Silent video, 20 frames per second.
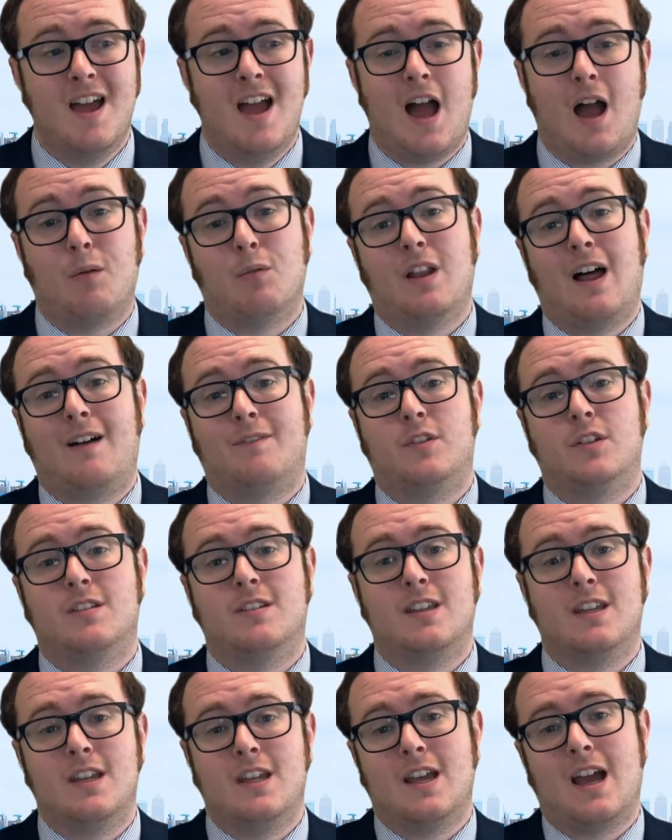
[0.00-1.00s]
and we'll have to
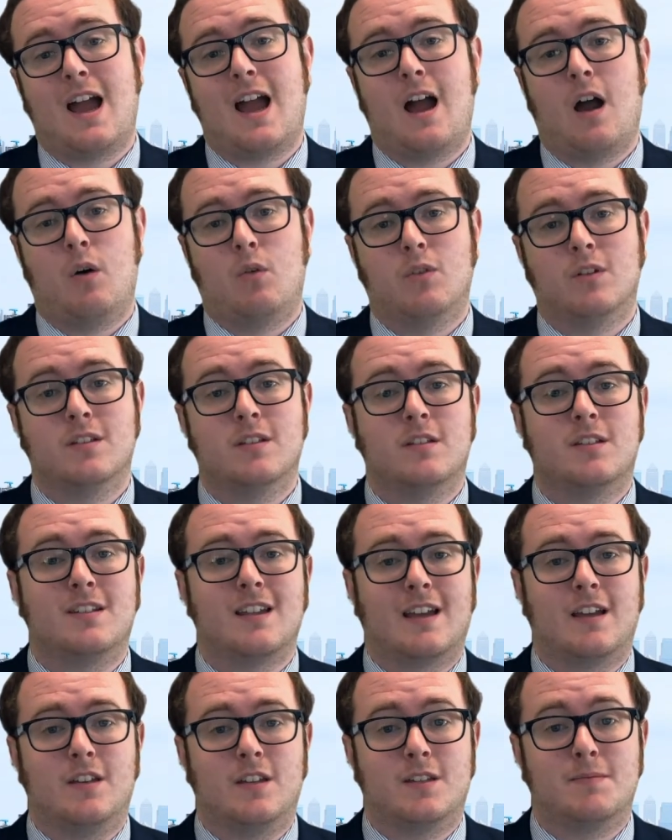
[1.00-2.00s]
see how
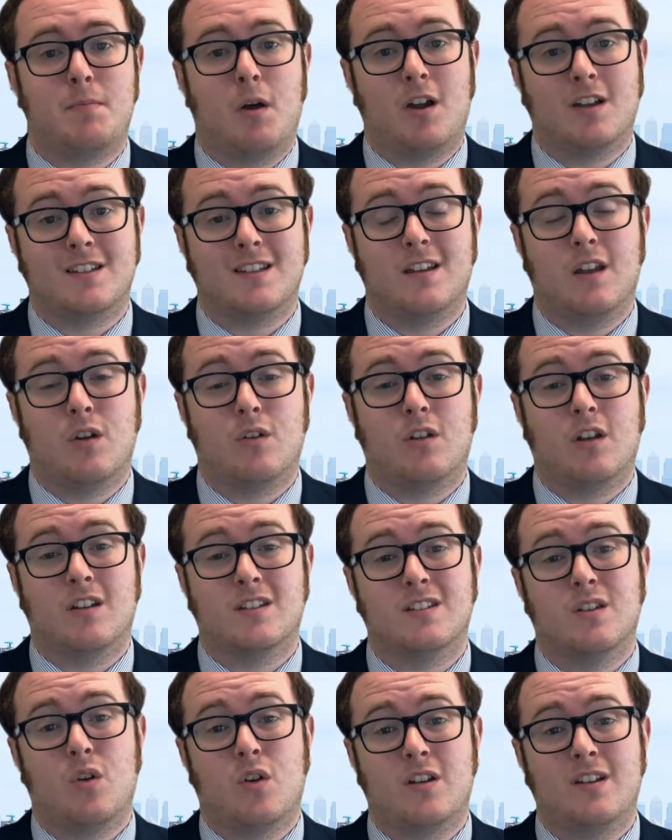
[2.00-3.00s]
second spikes and
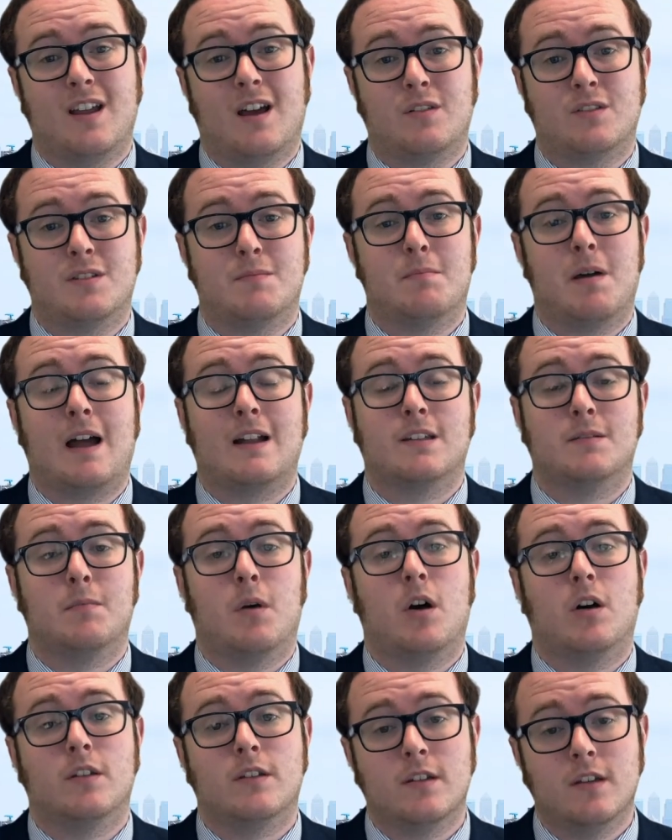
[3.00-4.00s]
localised lockdowns impact
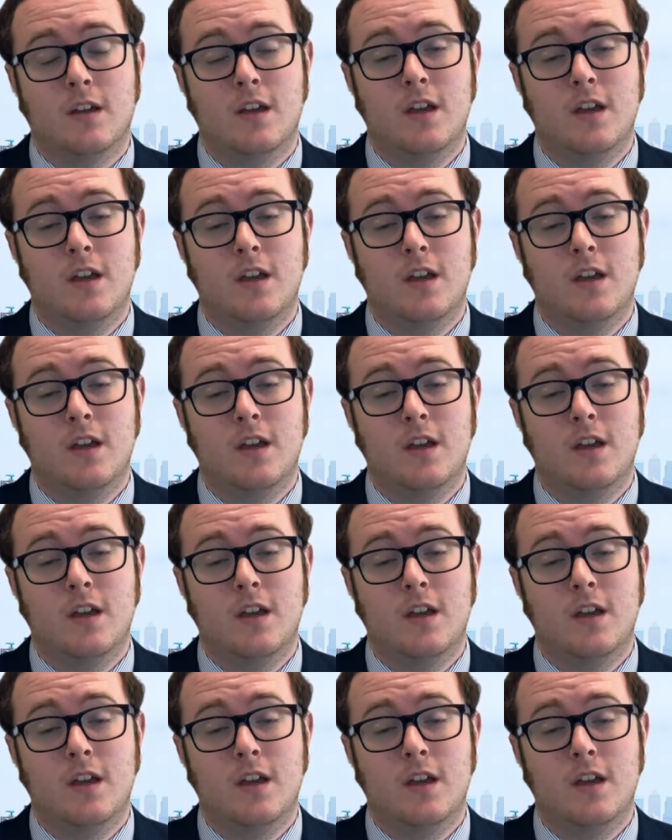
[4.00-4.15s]
demand.